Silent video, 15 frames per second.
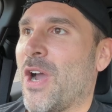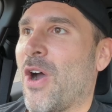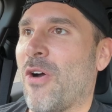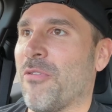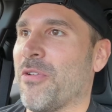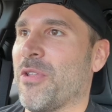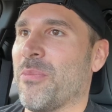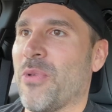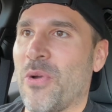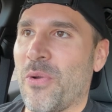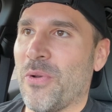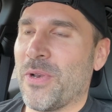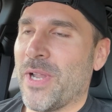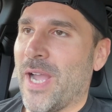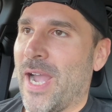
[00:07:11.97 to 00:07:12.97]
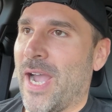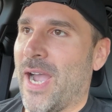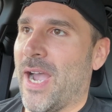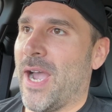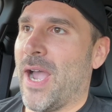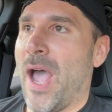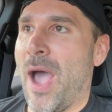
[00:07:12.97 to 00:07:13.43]
over the moon
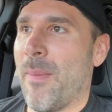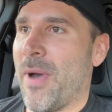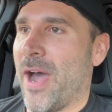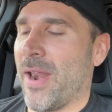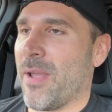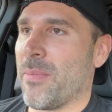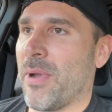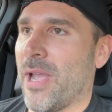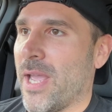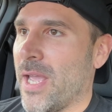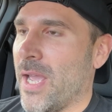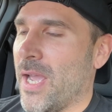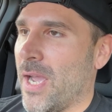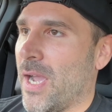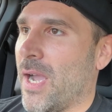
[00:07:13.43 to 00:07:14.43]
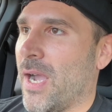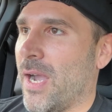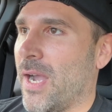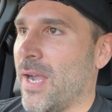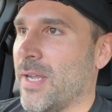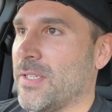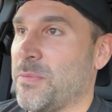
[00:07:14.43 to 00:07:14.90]
about it, but.
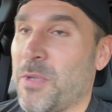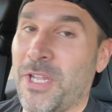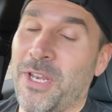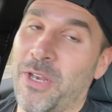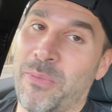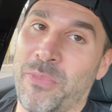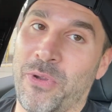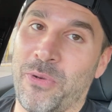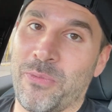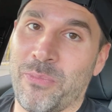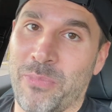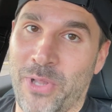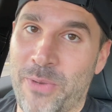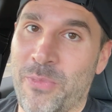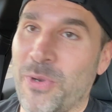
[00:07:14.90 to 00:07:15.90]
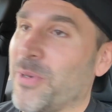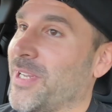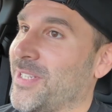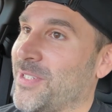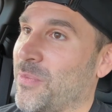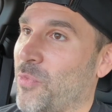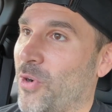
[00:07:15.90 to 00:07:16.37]
Speaking of the moon, Blood Moon
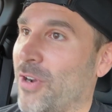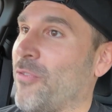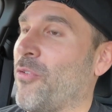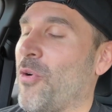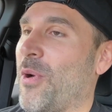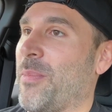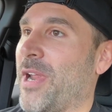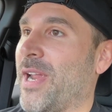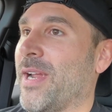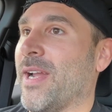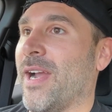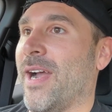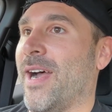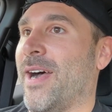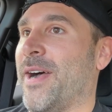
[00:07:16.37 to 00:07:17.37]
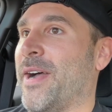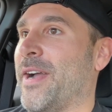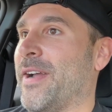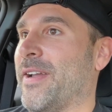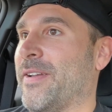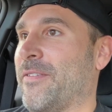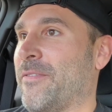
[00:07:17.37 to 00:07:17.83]
did some work for me,
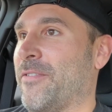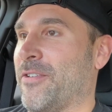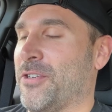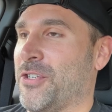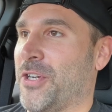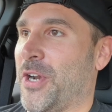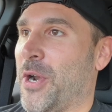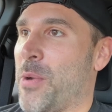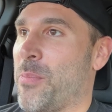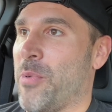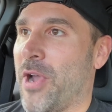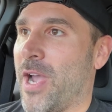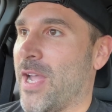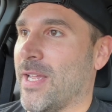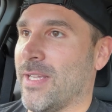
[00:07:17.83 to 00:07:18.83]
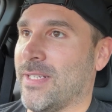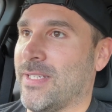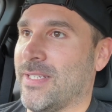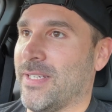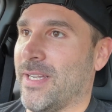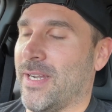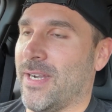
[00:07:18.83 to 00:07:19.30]
for sure,
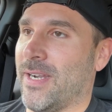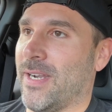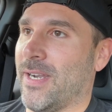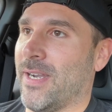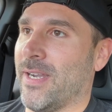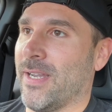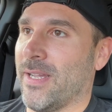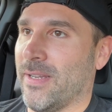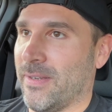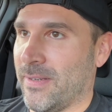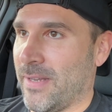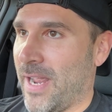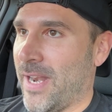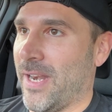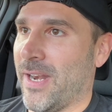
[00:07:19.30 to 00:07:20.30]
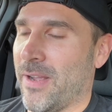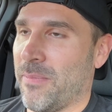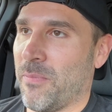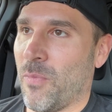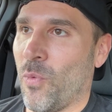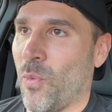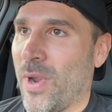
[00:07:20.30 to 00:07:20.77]
but ended
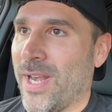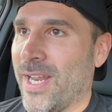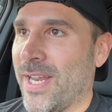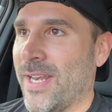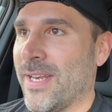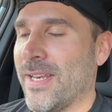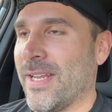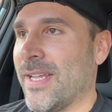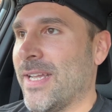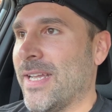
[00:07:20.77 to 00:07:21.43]
up winning